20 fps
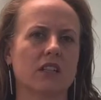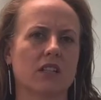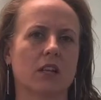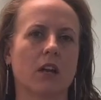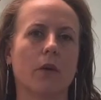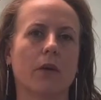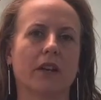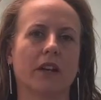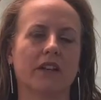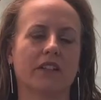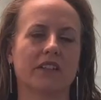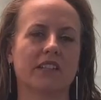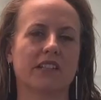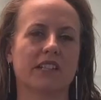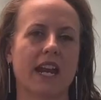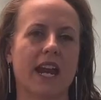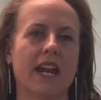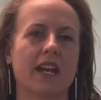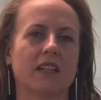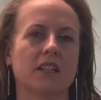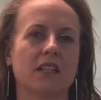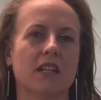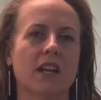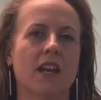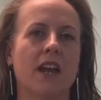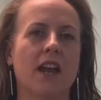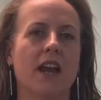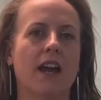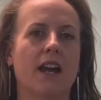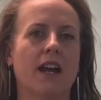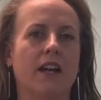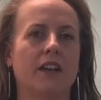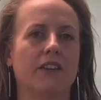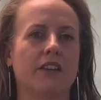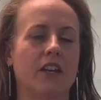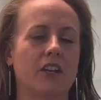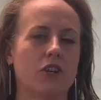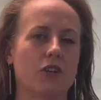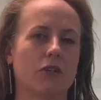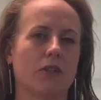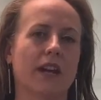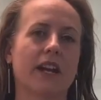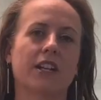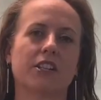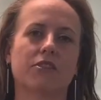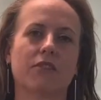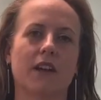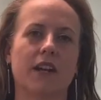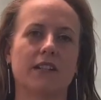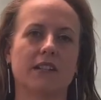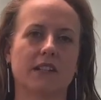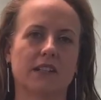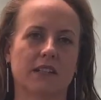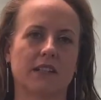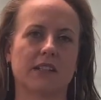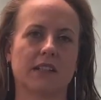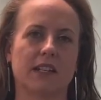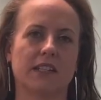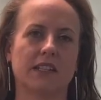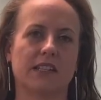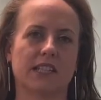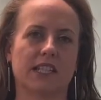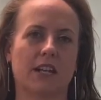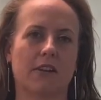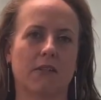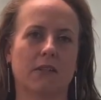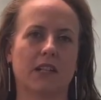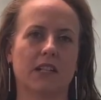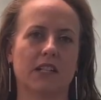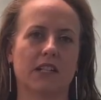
know and understand that your x-ray doesn't necessarily